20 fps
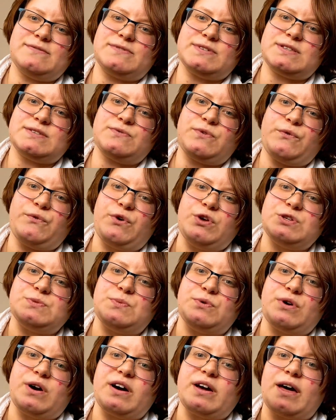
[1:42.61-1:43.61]
this is the first
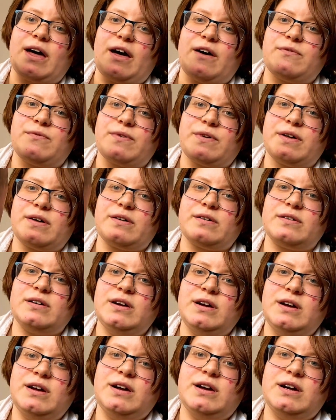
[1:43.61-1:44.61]
book I ever
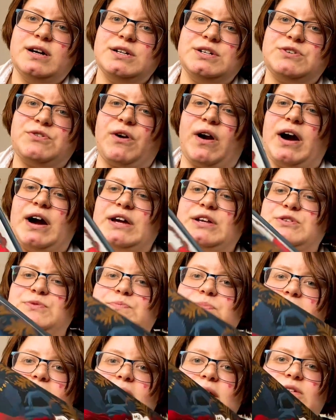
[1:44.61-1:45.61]
tried to
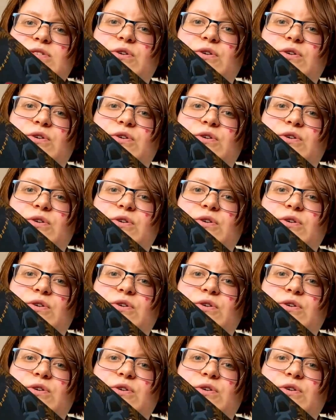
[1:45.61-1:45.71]
paint